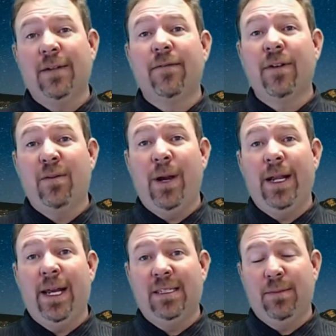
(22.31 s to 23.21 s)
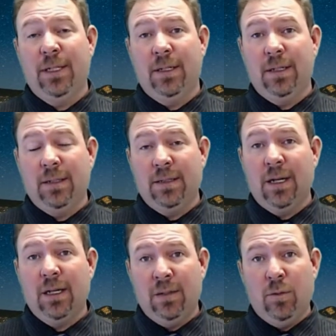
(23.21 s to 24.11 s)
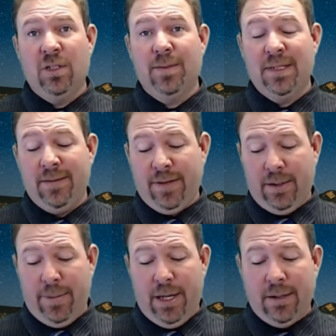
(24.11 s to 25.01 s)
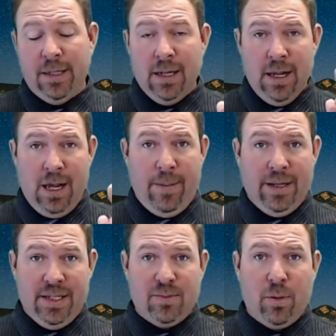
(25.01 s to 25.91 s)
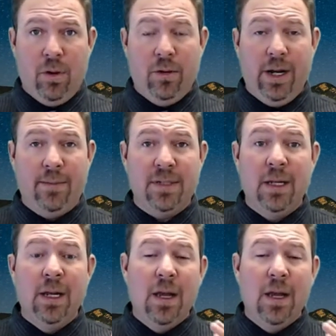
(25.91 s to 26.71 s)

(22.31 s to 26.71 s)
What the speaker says: A friend of mine asked me to talk a little more specific about these programs.